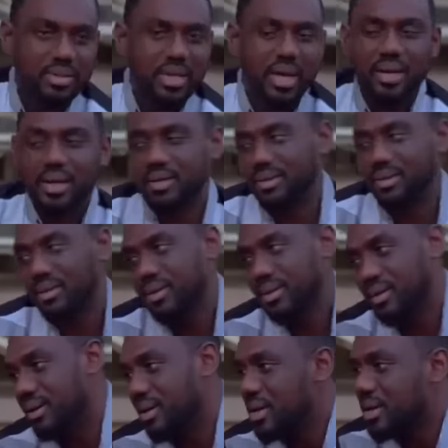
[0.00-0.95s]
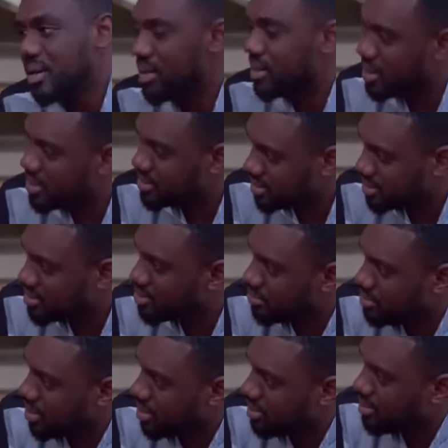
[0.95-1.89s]
Diane, listen
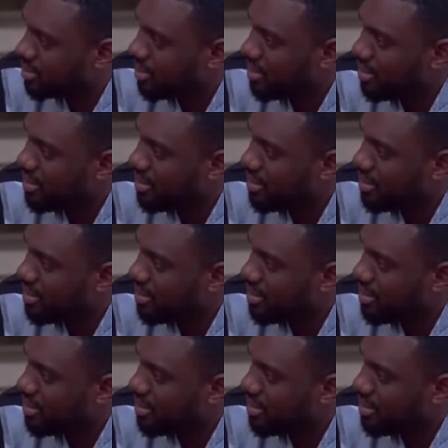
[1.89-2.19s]
to me.